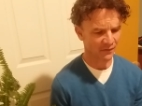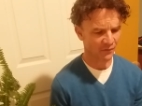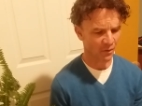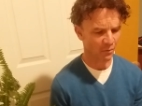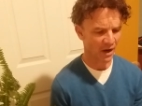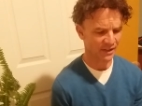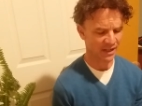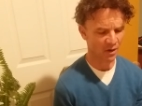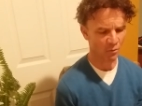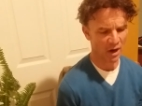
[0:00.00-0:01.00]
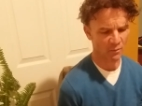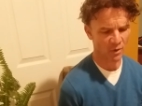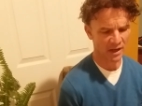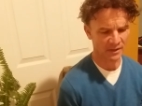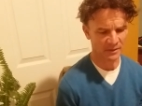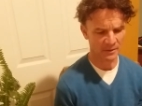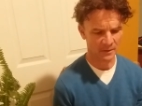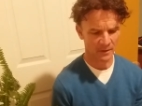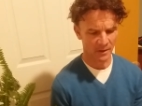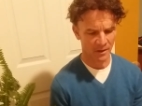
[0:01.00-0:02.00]
for wanting what was.
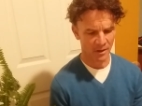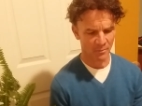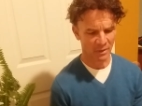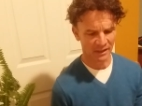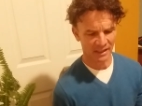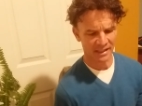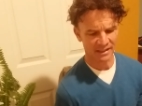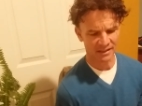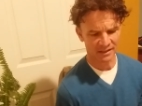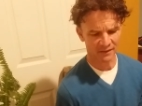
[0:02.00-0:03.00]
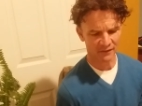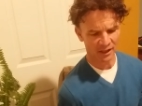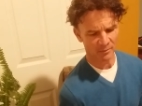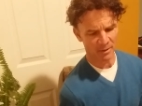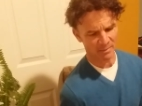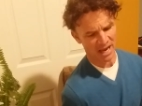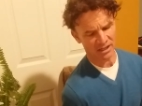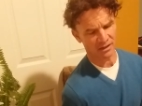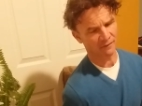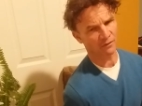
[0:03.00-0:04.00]
But let's develop a
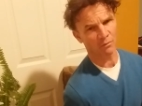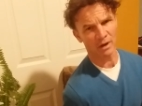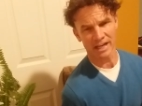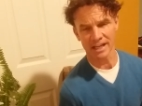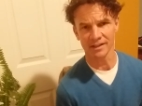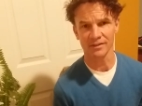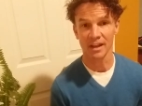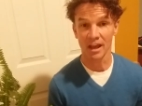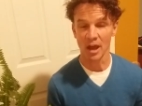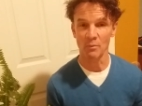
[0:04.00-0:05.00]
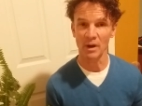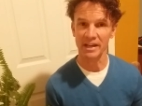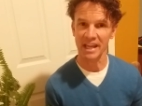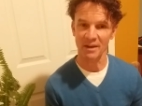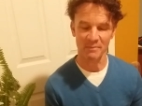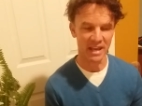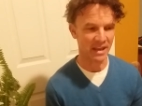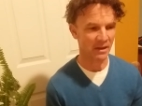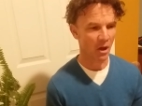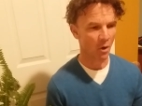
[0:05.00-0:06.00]
passion for what is and what can
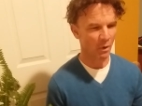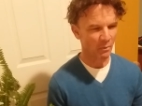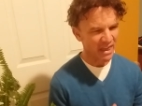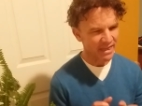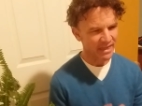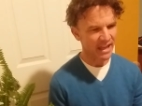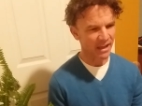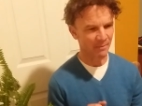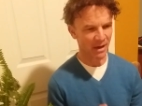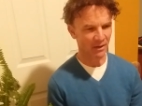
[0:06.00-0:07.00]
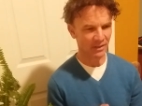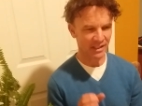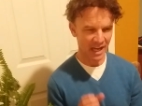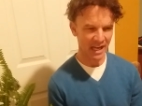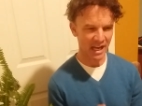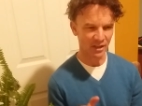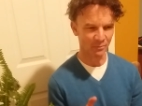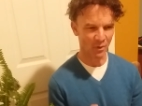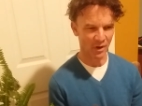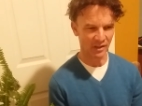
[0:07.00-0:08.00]
be. When we think about teenage
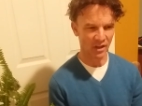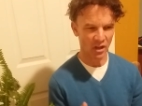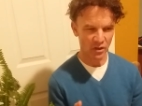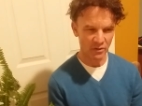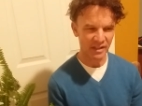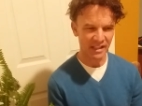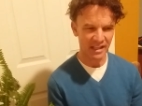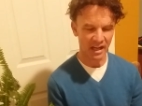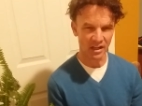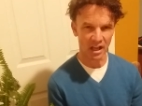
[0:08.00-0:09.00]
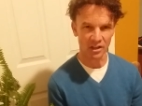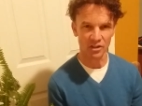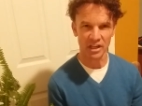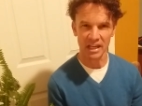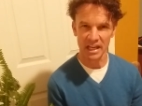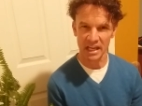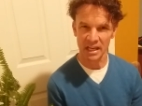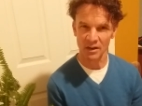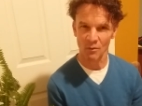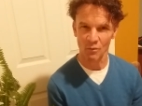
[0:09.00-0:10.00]
boys using technology
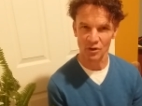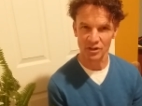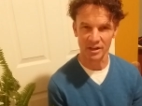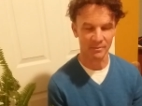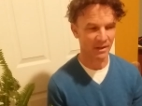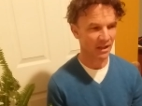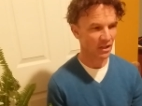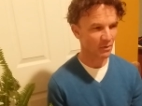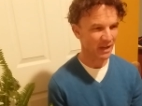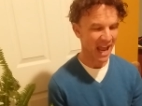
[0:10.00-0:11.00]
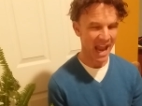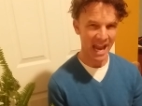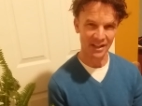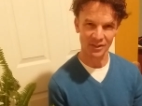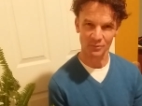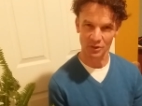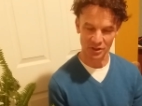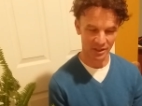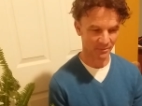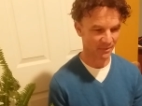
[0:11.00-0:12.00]
in worship to enhance
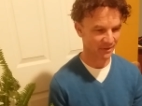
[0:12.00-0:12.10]
worship,